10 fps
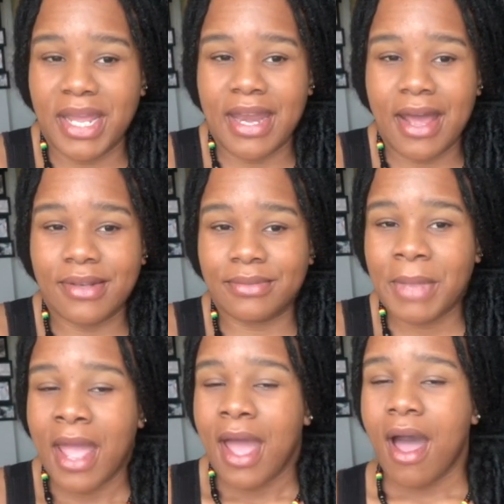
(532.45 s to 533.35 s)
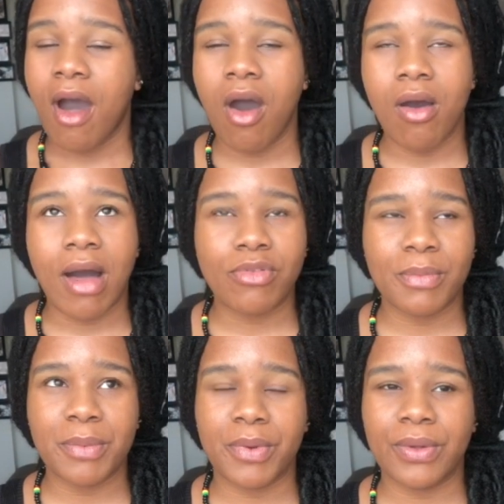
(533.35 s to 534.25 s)
And I oh, I
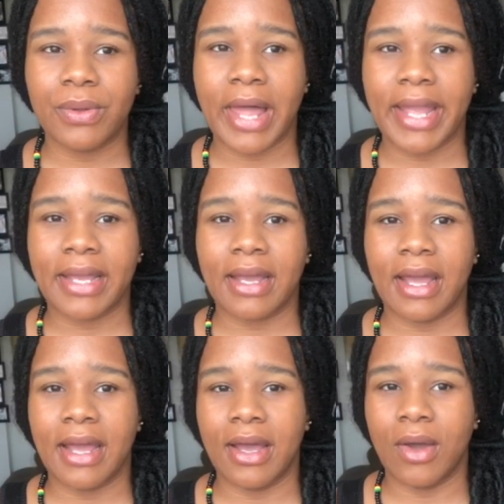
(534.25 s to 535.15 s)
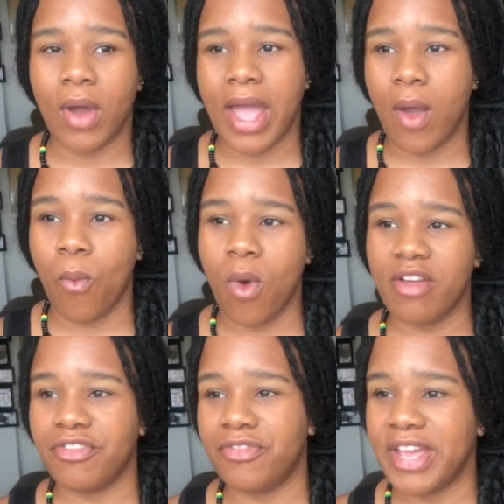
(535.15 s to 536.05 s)
remember like
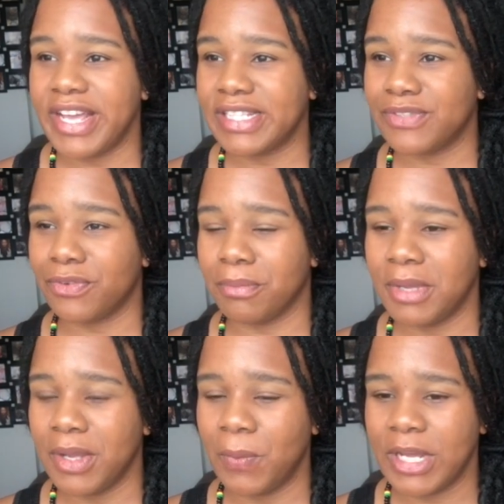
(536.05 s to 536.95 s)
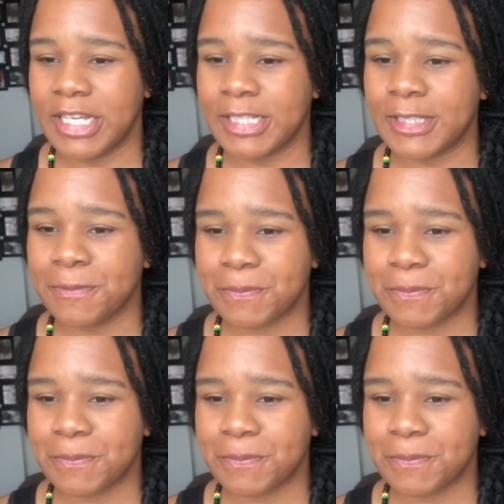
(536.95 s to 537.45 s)
one phase for me was